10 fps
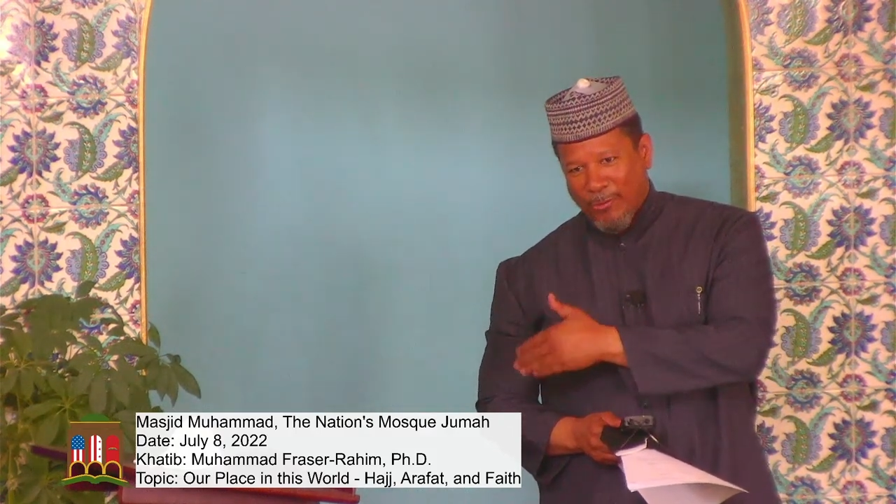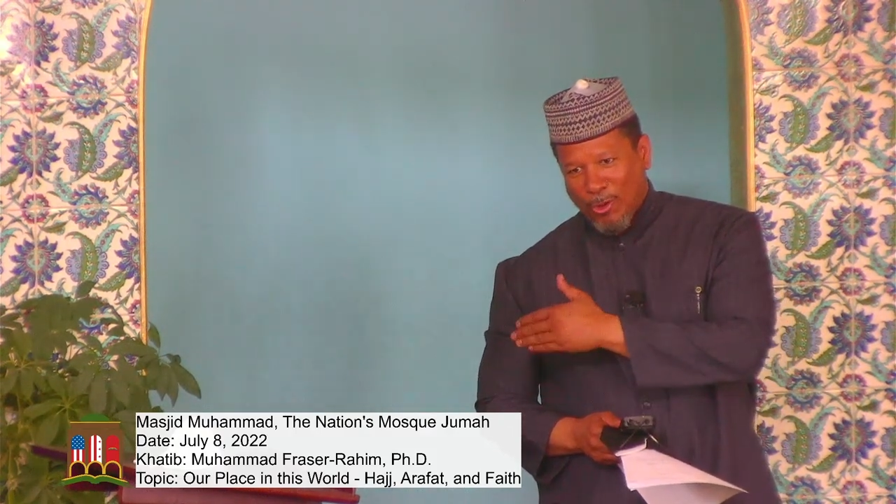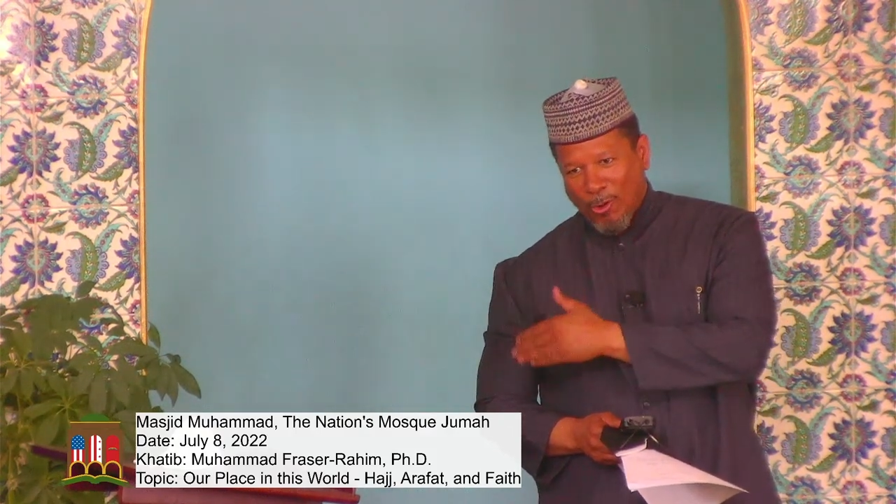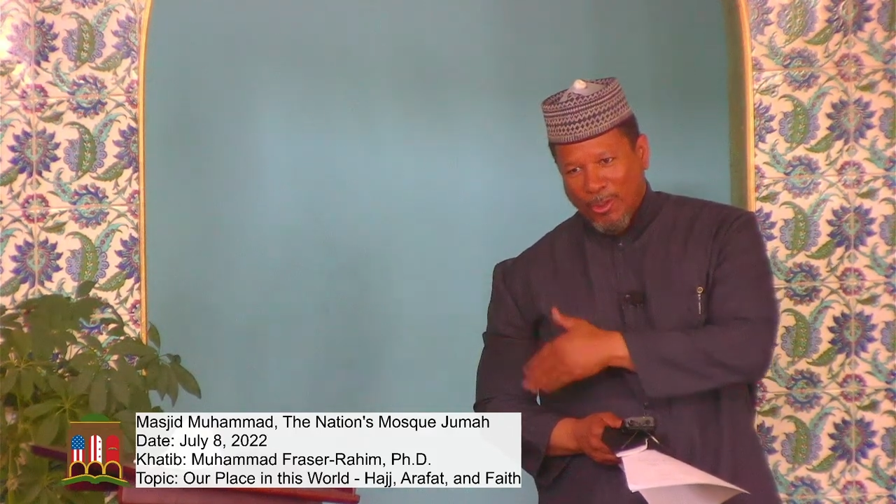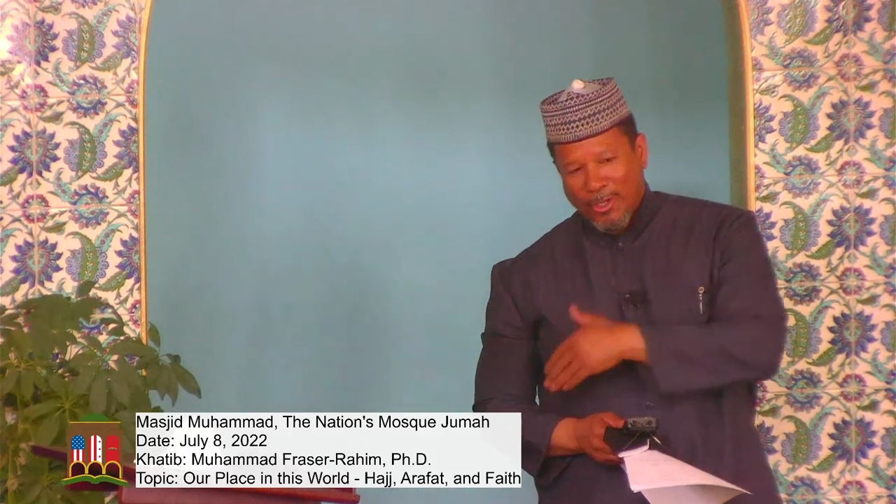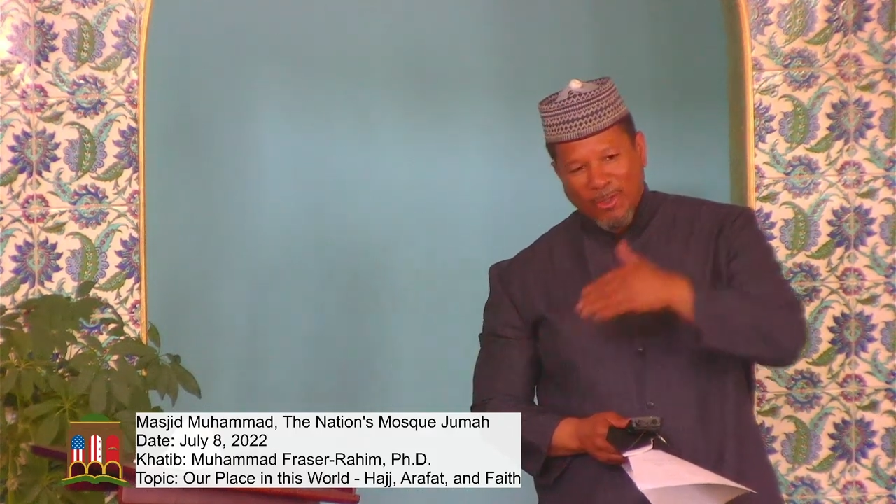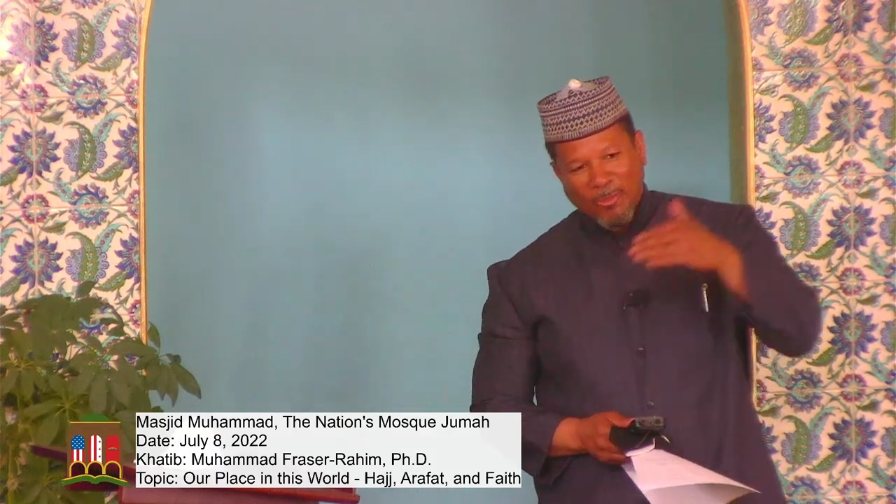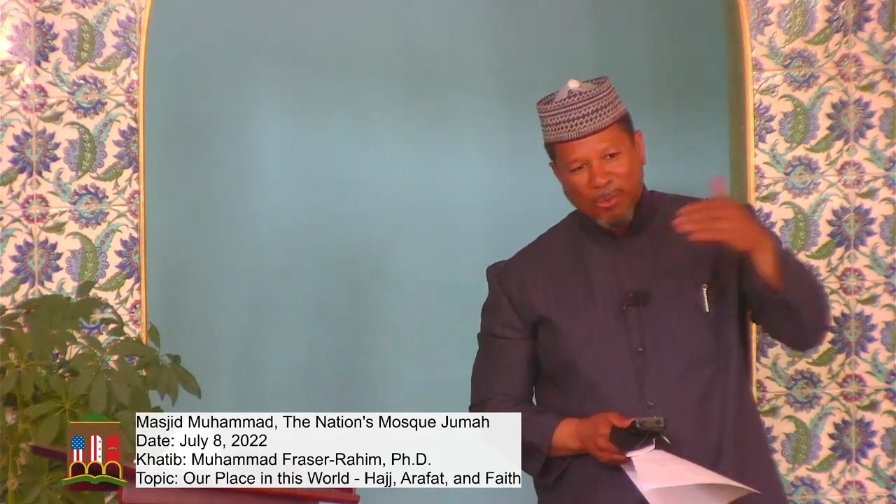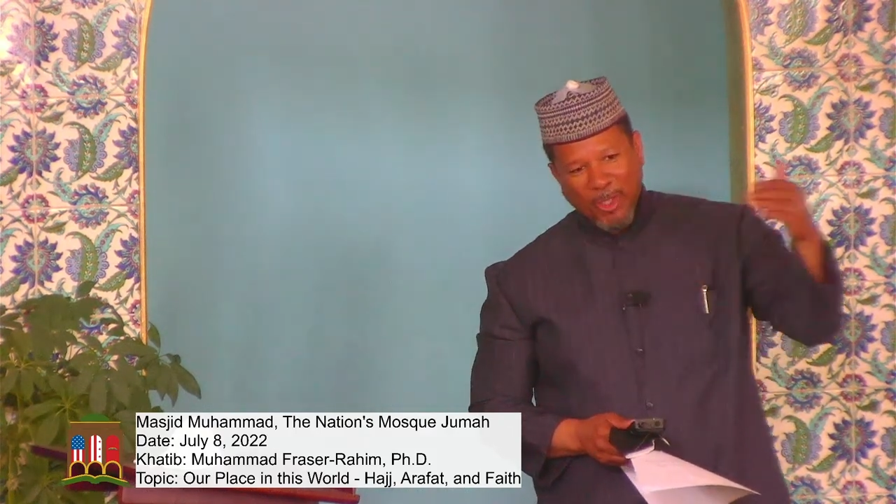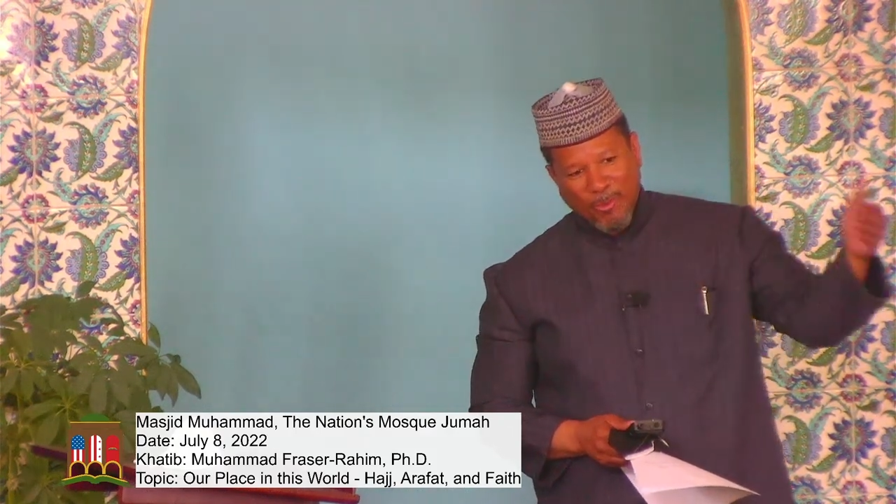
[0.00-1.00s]
if you go to
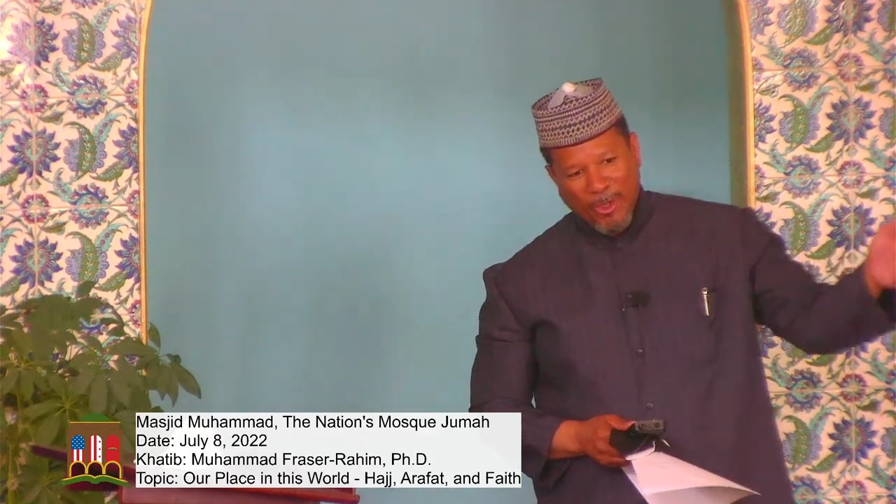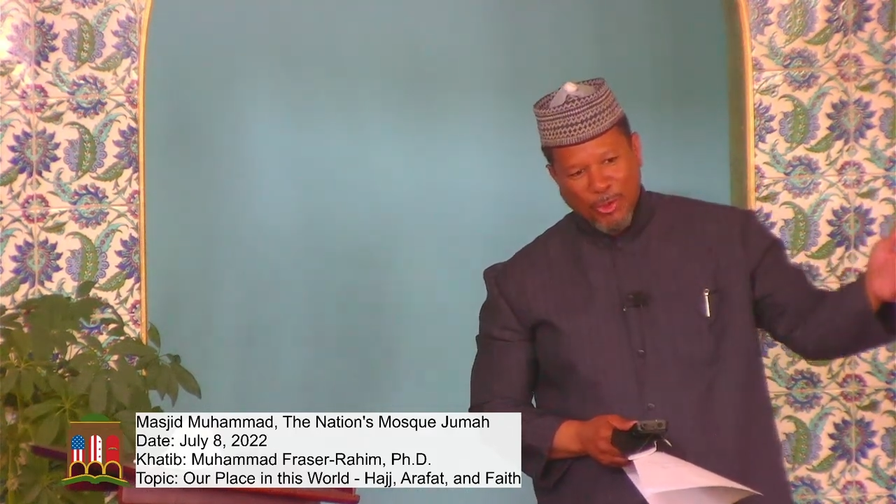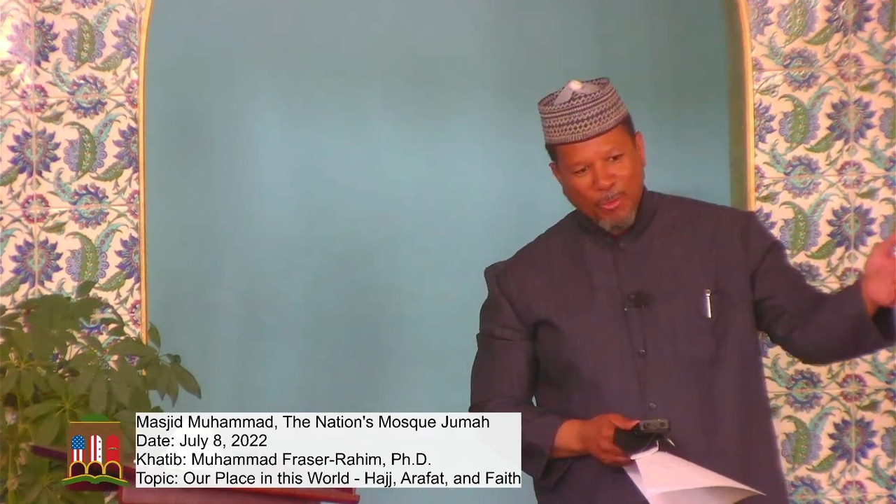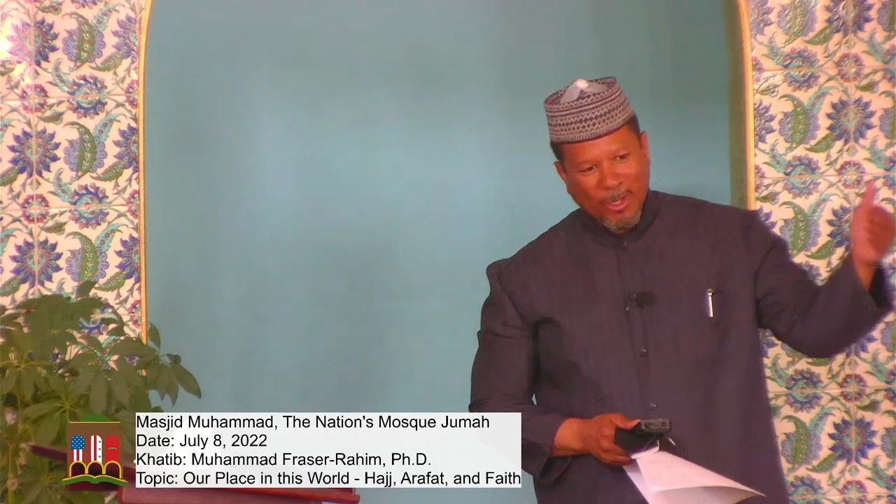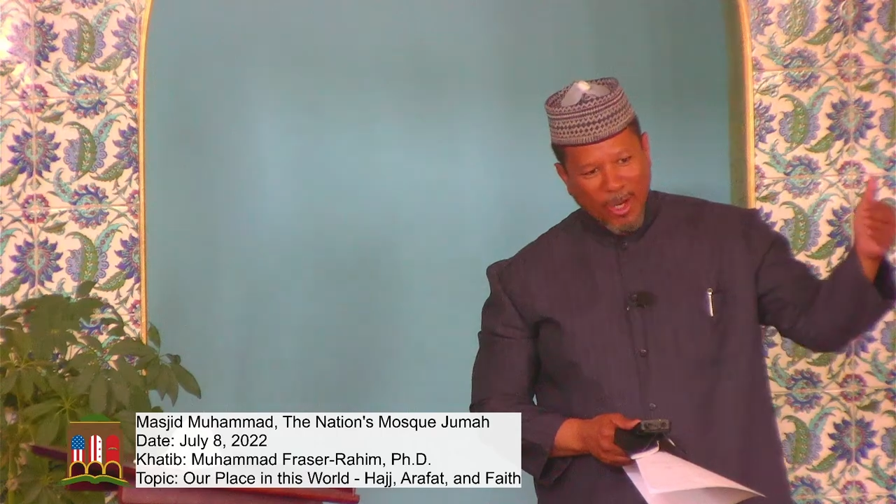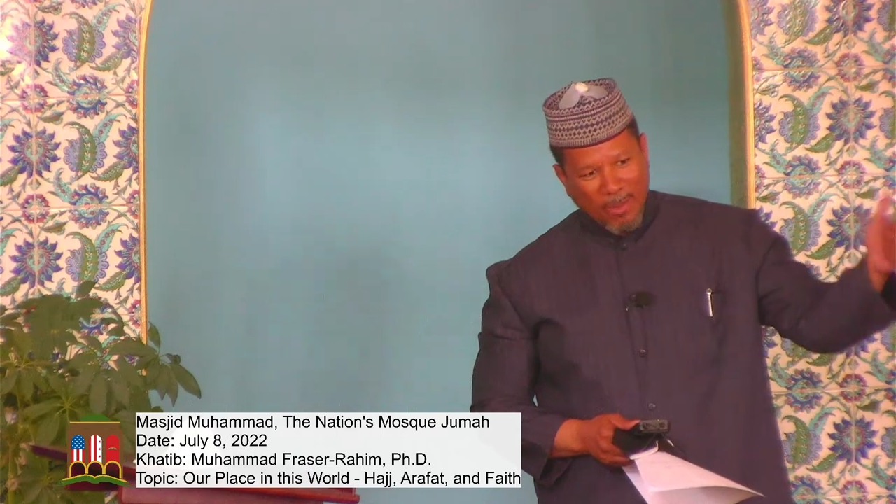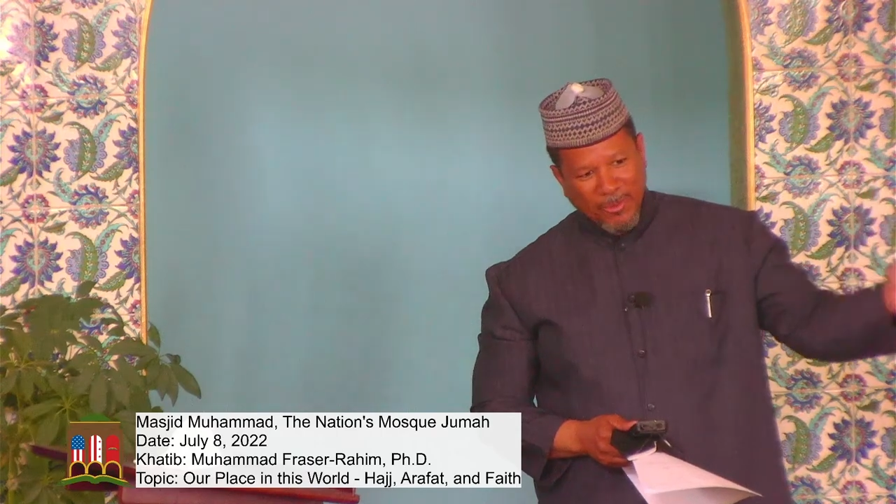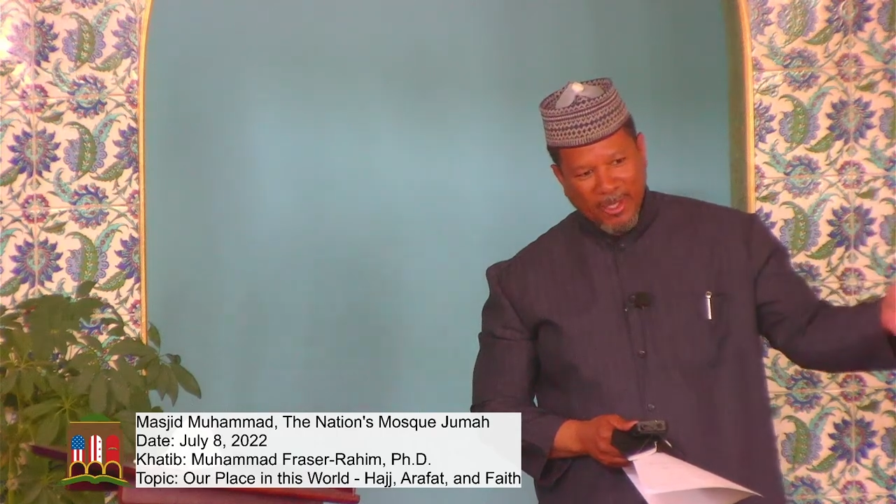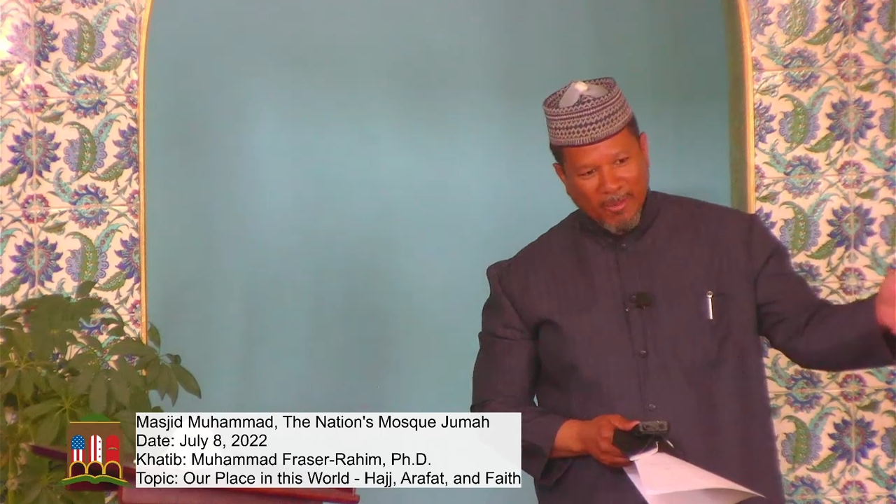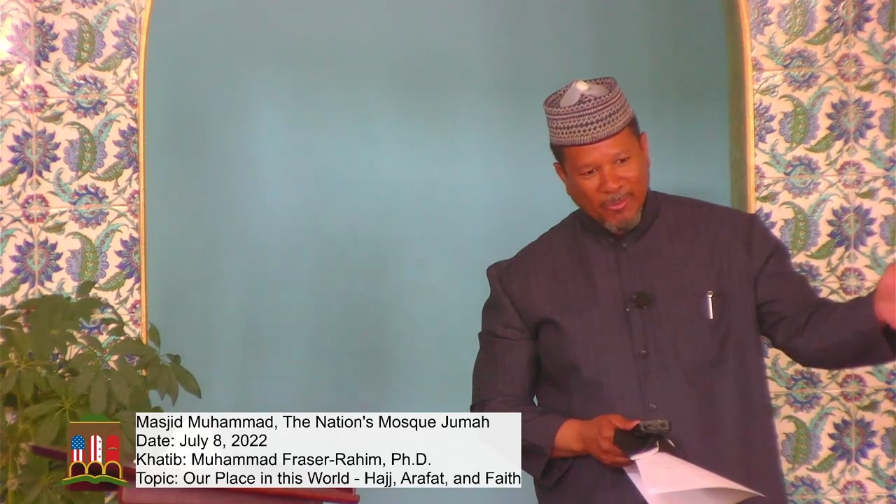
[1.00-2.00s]
other people and you
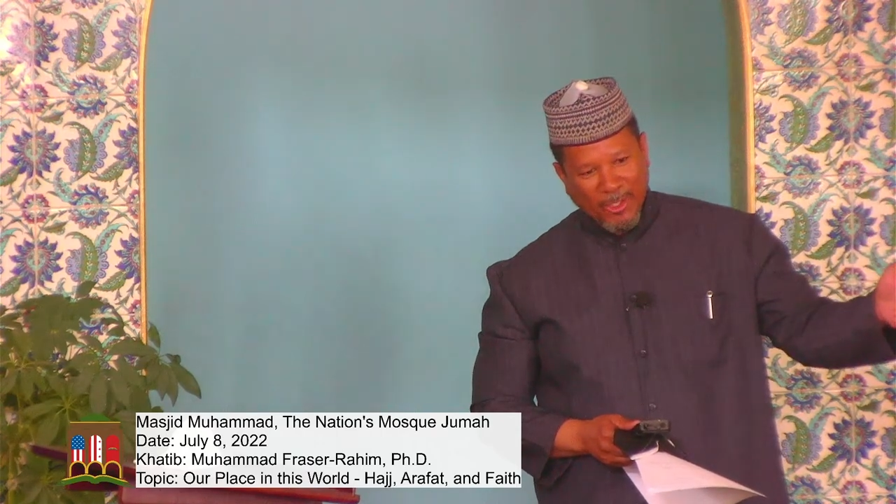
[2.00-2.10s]
become them,